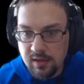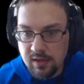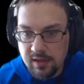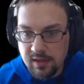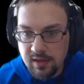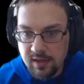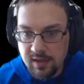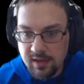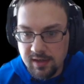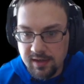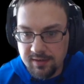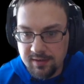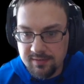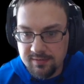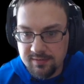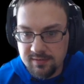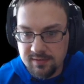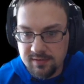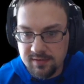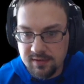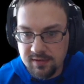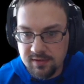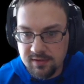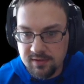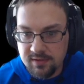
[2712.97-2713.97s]
And
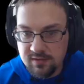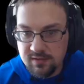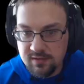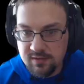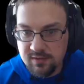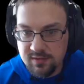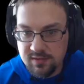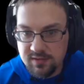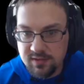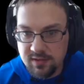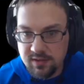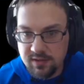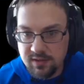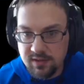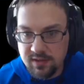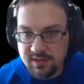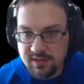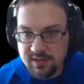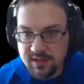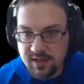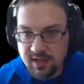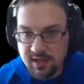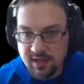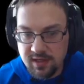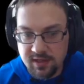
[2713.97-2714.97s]
to a certain
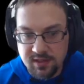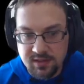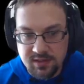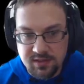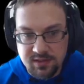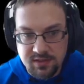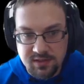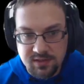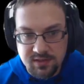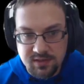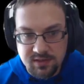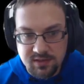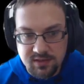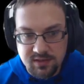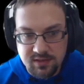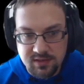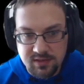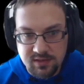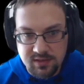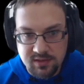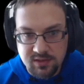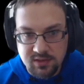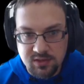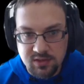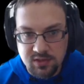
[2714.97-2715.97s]
extent, it's
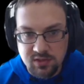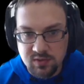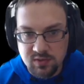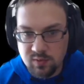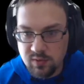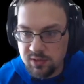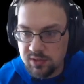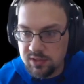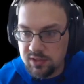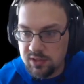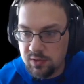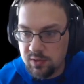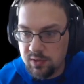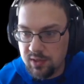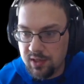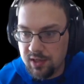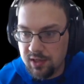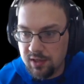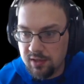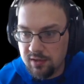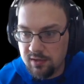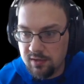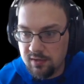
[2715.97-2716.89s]
just once you get